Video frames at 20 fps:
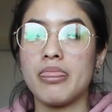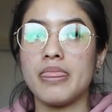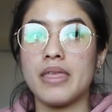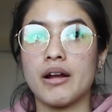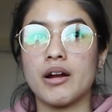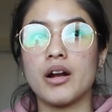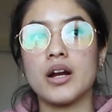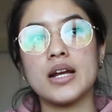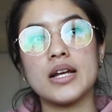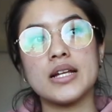
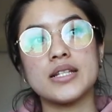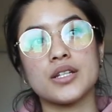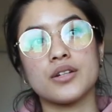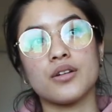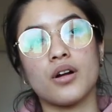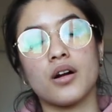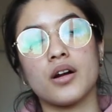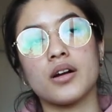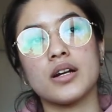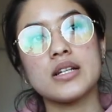there is
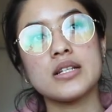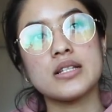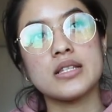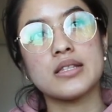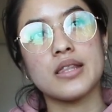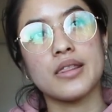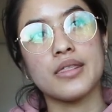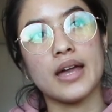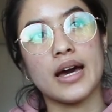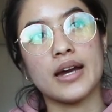an
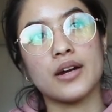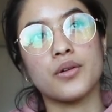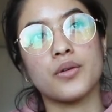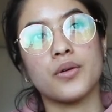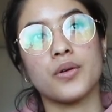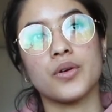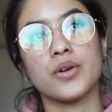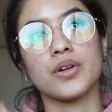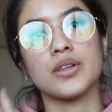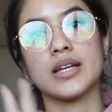artist that
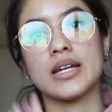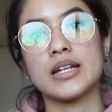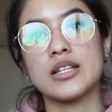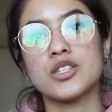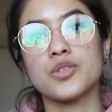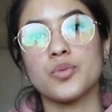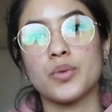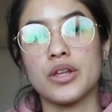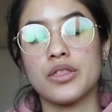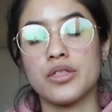
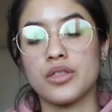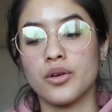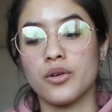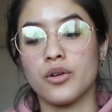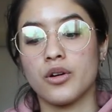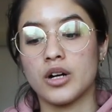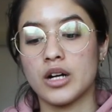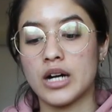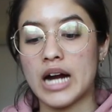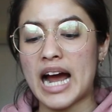correlates with
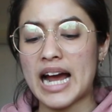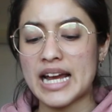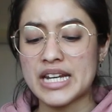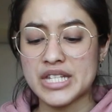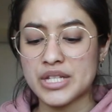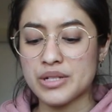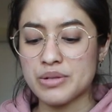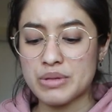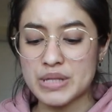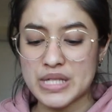your
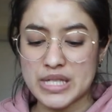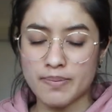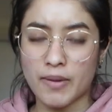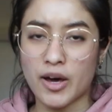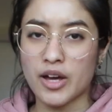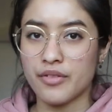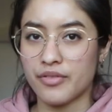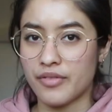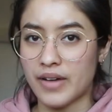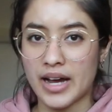iTunes,
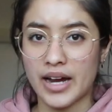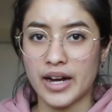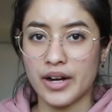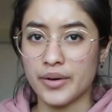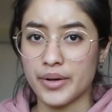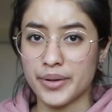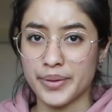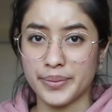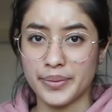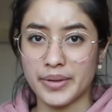Spotify,
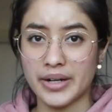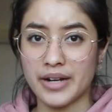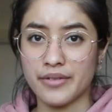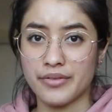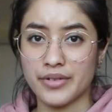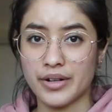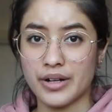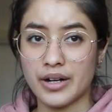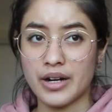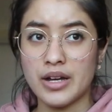or
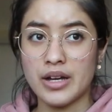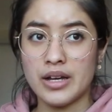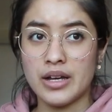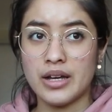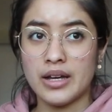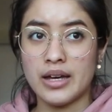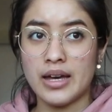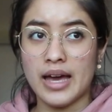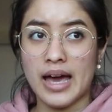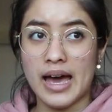whatever
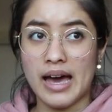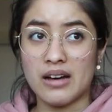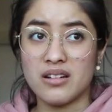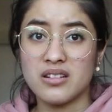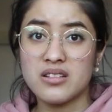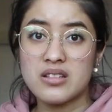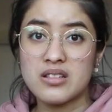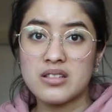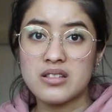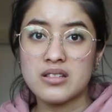
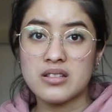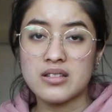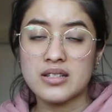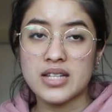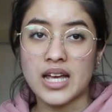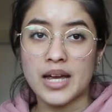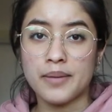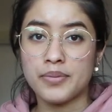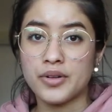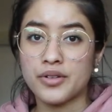else
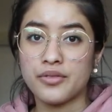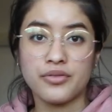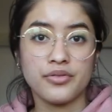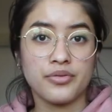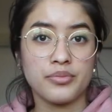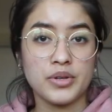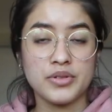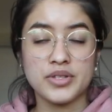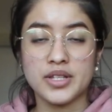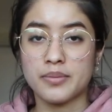type
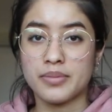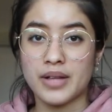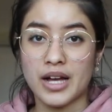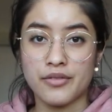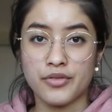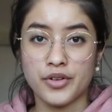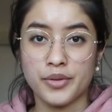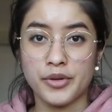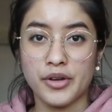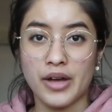of music
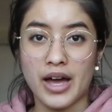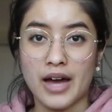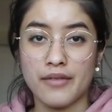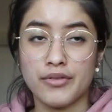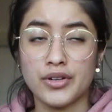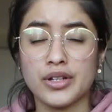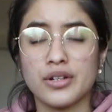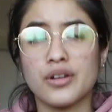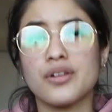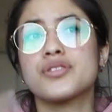platform you
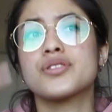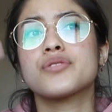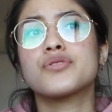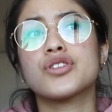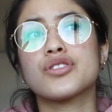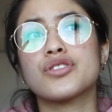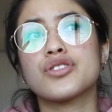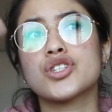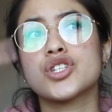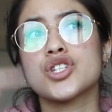have. You can also
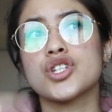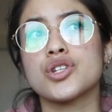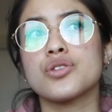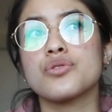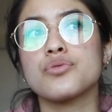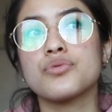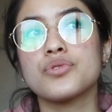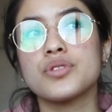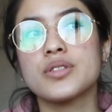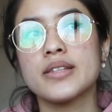just
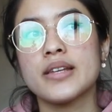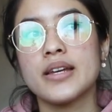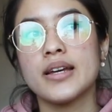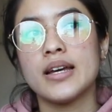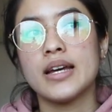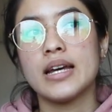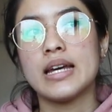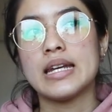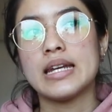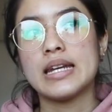choose
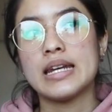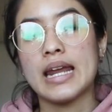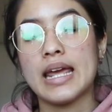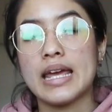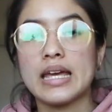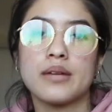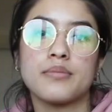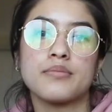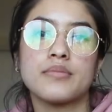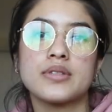
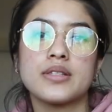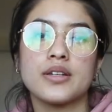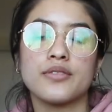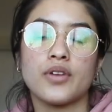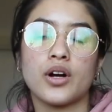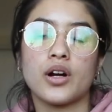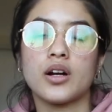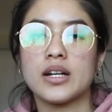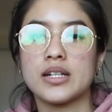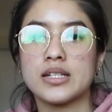names
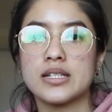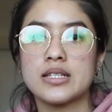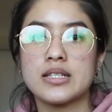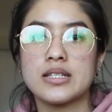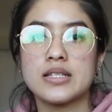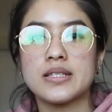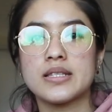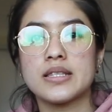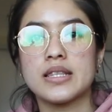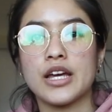of
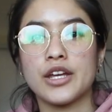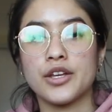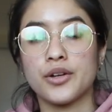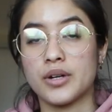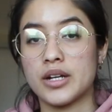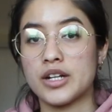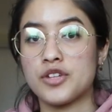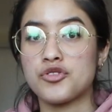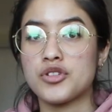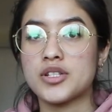artists that
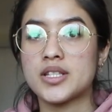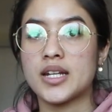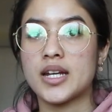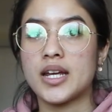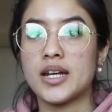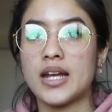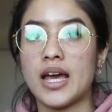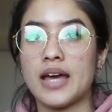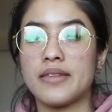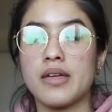you're interested
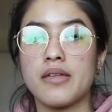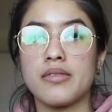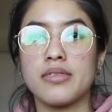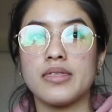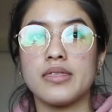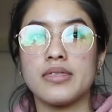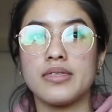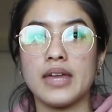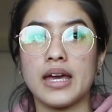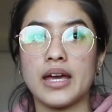in and
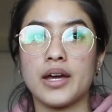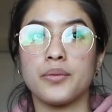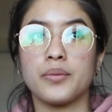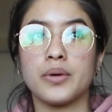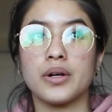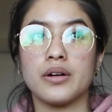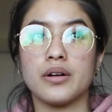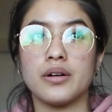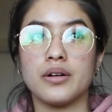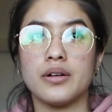then they
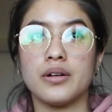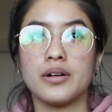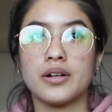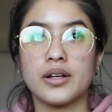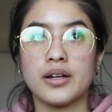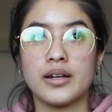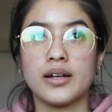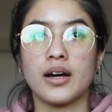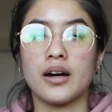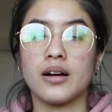will
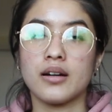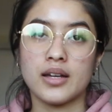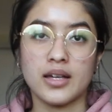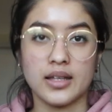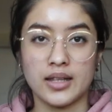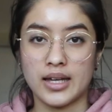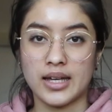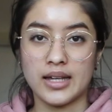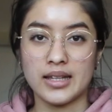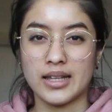
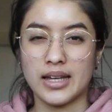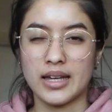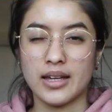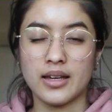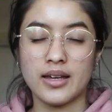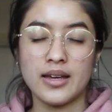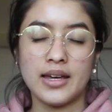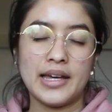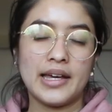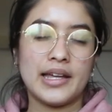calculate
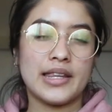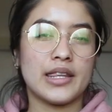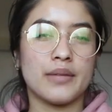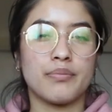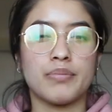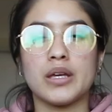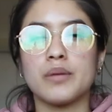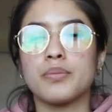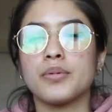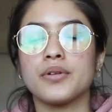like the
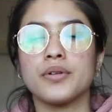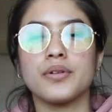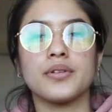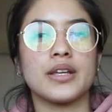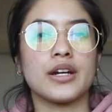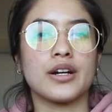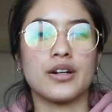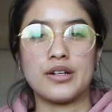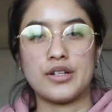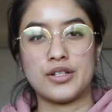people
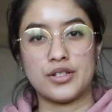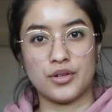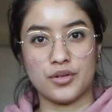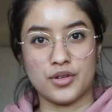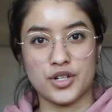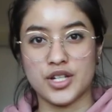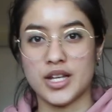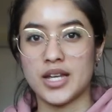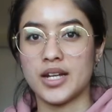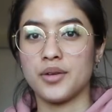that are
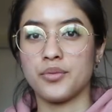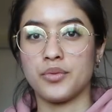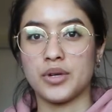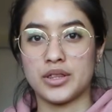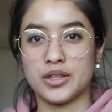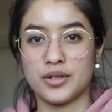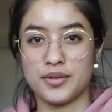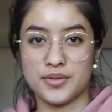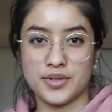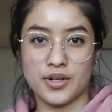associated
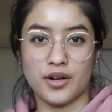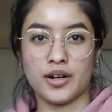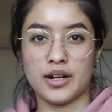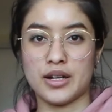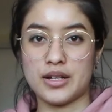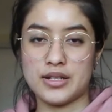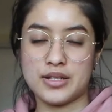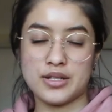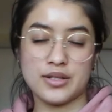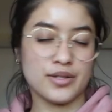with those
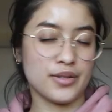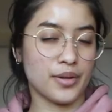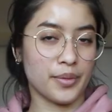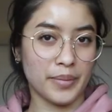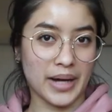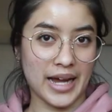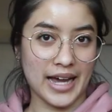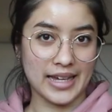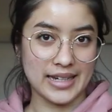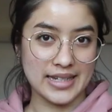artists or
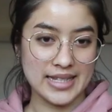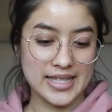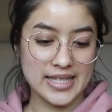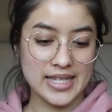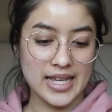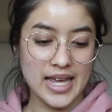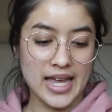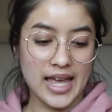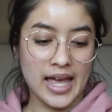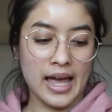
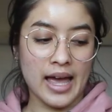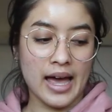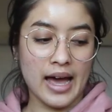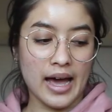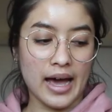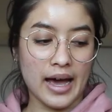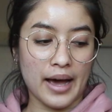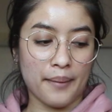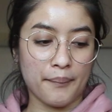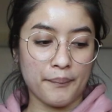bands.
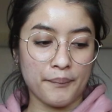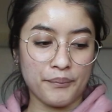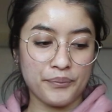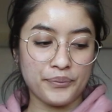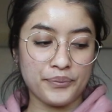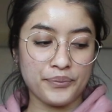Um,